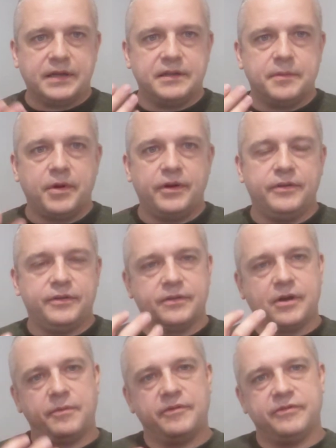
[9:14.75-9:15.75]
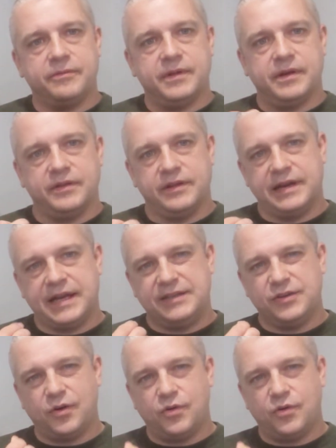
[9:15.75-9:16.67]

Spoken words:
in the mouth coming from the nice